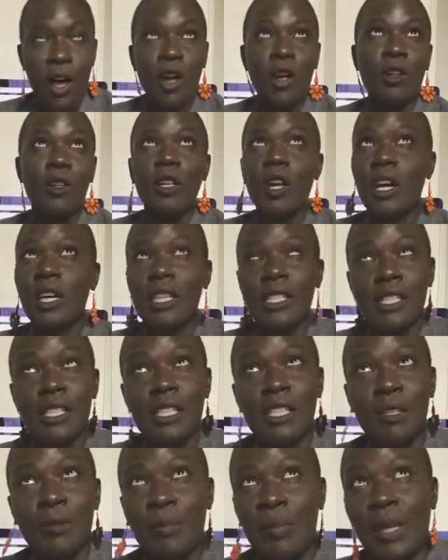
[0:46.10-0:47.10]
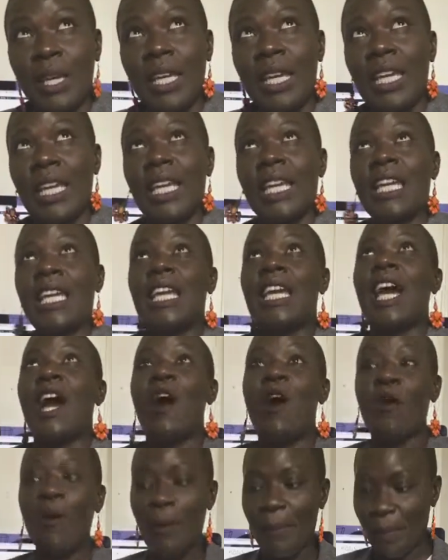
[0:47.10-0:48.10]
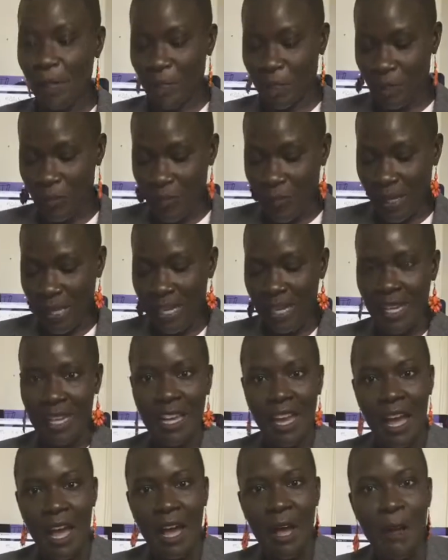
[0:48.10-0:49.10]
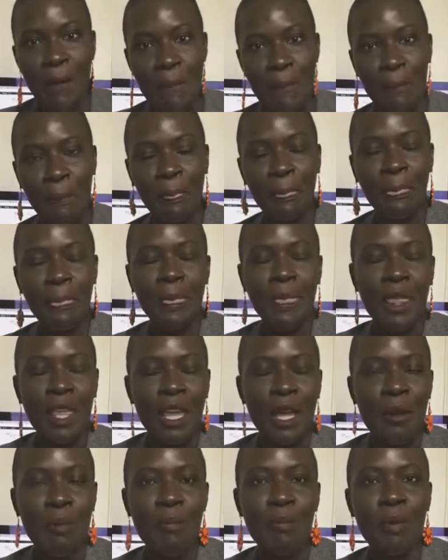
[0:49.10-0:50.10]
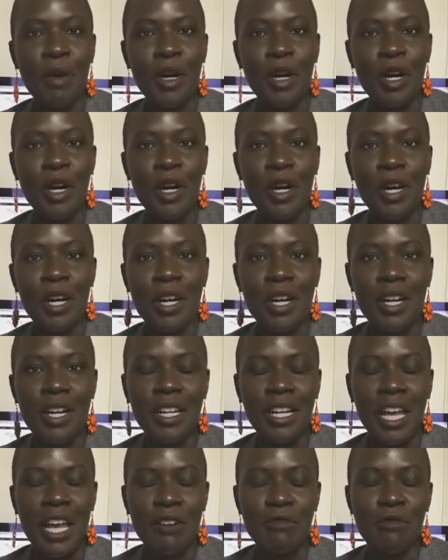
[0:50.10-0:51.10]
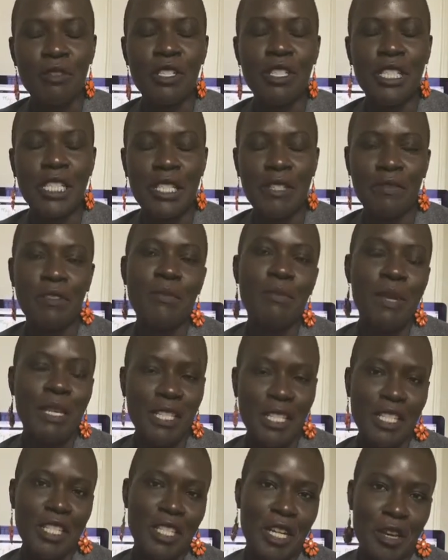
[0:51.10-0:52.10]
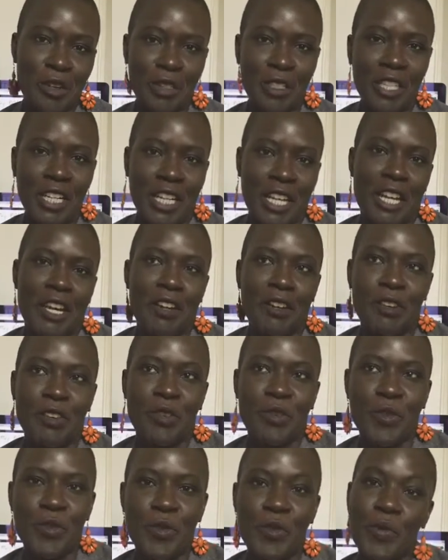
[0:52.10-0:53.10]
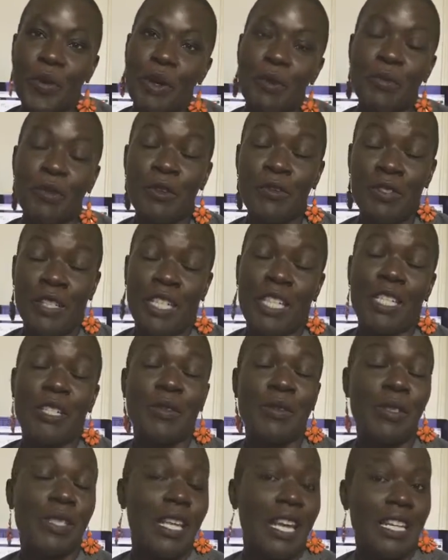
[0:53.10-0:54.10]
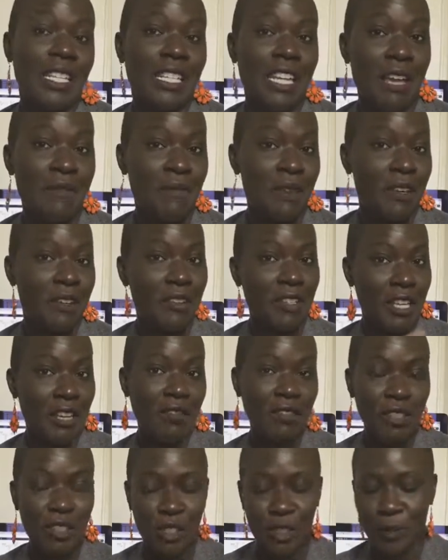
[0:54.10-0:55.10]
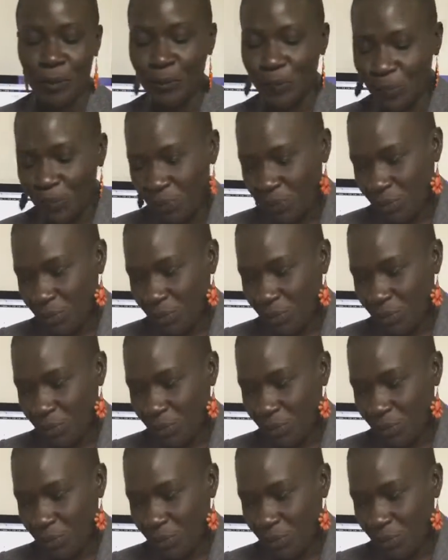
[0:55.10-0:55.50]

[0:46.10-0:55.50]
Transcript: how long it's gonna be, how I'm gonna be, but I've received the message loud and clear. You want more videos and I'm here to give it to you.